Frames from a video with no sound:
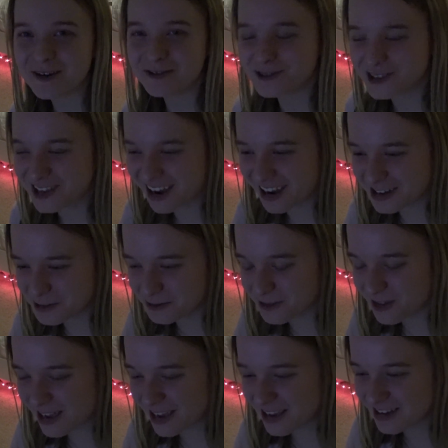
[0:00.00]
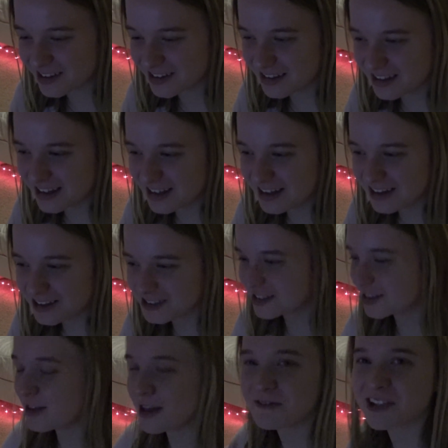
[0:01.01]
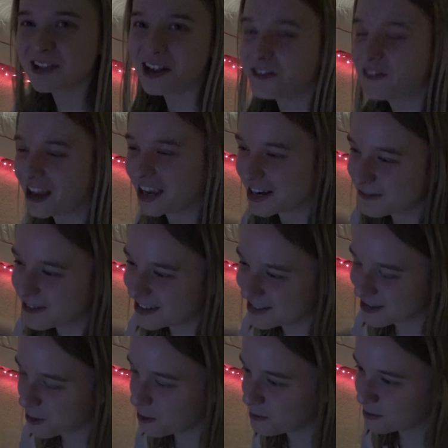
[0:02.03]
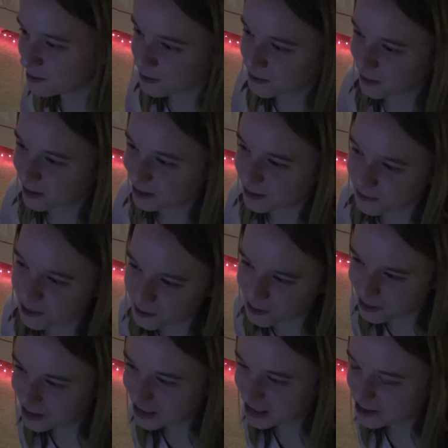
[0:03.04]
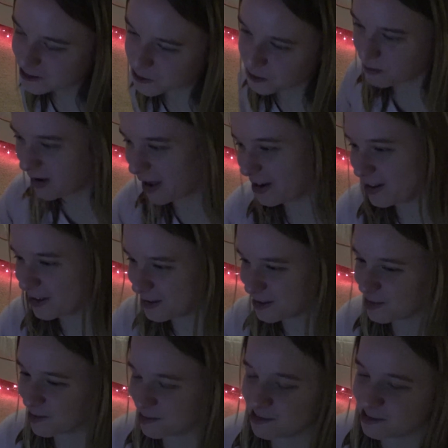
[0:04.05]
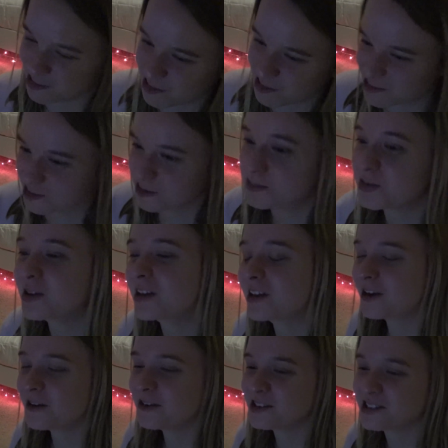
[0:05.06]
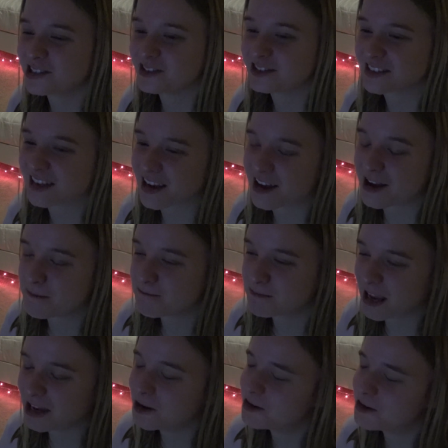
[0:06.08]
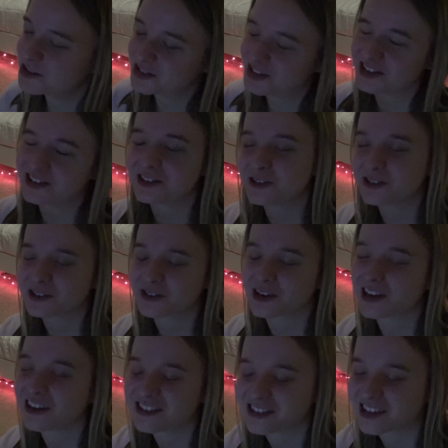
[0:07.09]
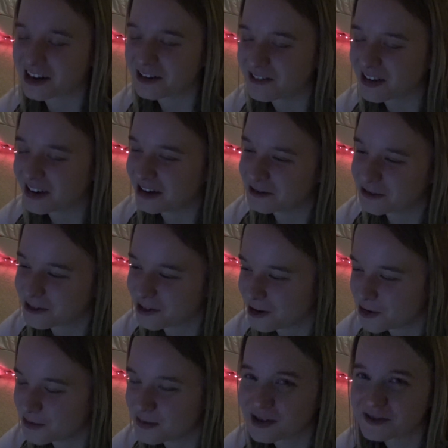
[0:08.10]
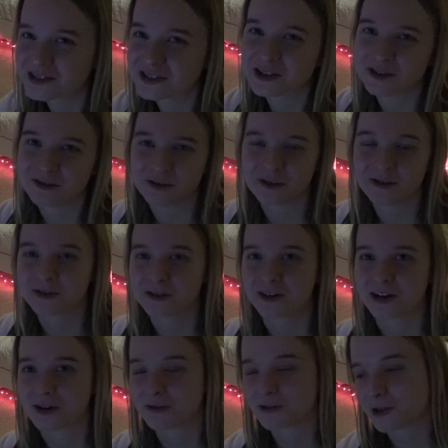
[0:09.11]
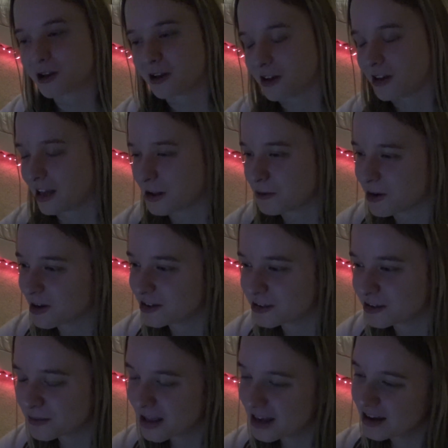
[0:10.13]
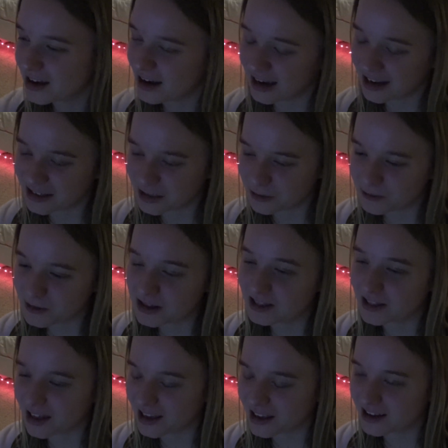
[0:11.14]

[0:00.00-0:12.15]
soft kind of, like, because, like, you have a lot of animes that open with, like, the very dramatic and, like, but, like, Carole & Tuesday, I know I just listened to it, so I guess it's kind of, like, unfair, but I'm still gonna vote for it anyways. I definitely